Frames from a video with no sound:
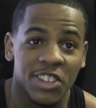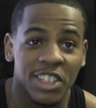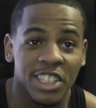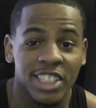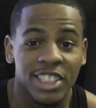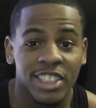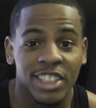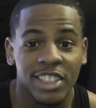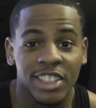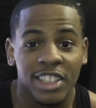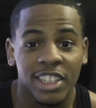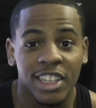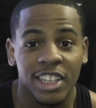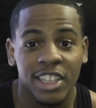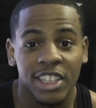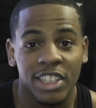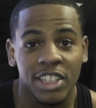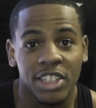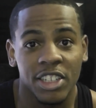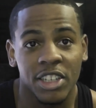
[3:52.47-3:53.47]
That's the
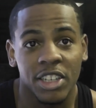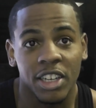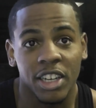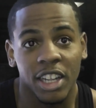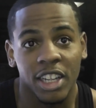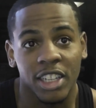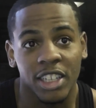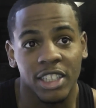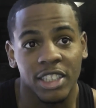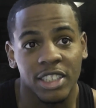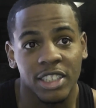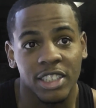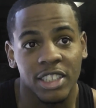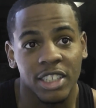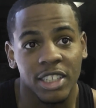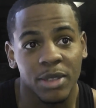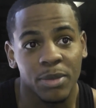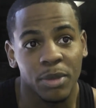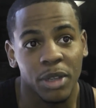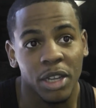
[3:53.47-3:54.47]
thing. And like I
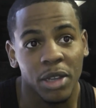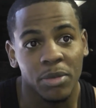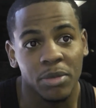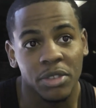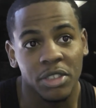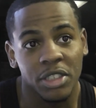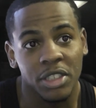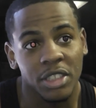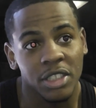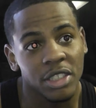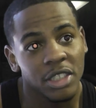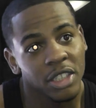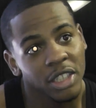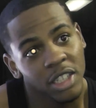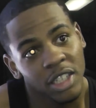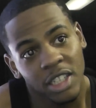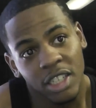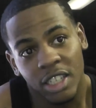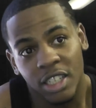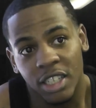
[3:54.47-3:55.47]
said, man,
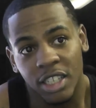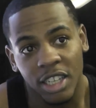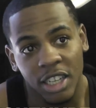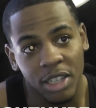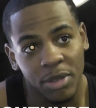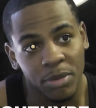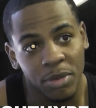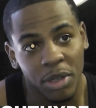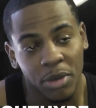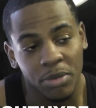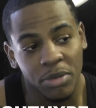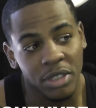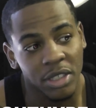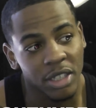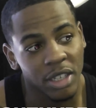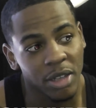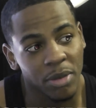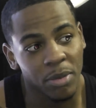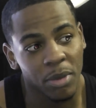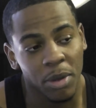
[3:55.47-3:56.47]

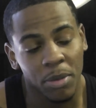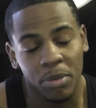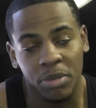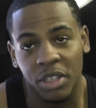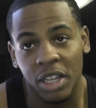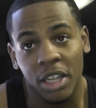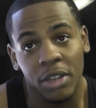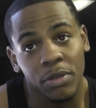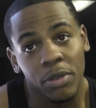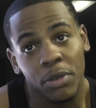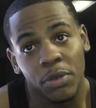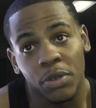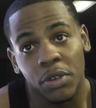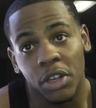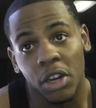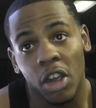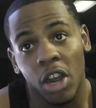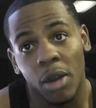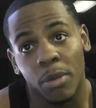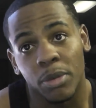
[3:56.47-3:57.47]
I'm thankful for
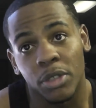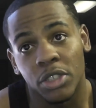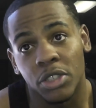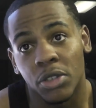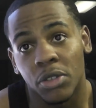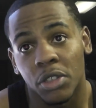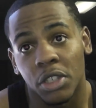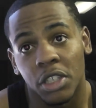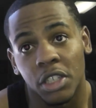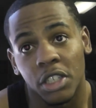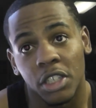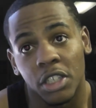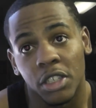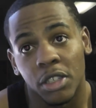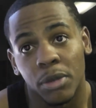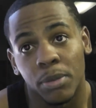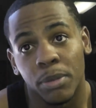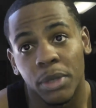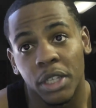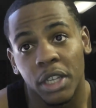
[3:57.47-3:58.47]
the opportunity
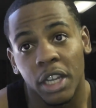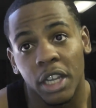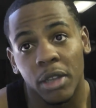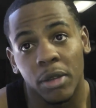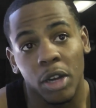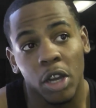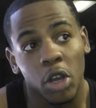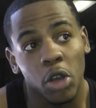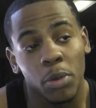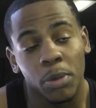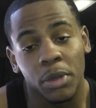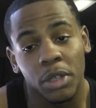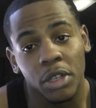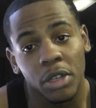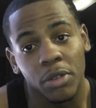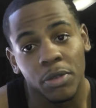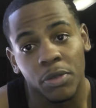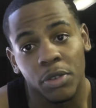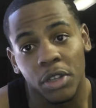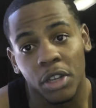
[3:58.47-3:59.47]
to be able to open
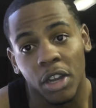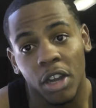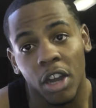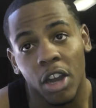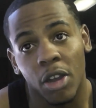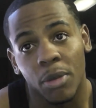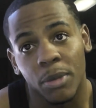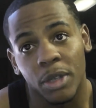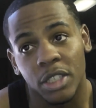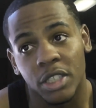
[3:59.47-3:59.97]
up for all my